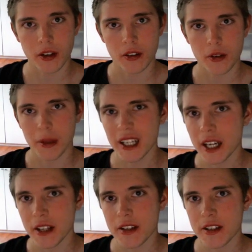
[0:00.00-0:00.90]
the Bill
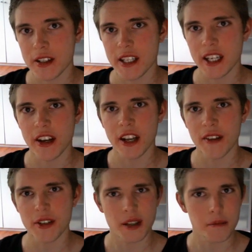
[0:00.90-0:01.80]
Gates did not have
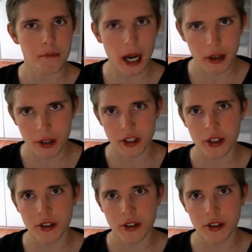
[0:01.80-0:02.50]
the same background.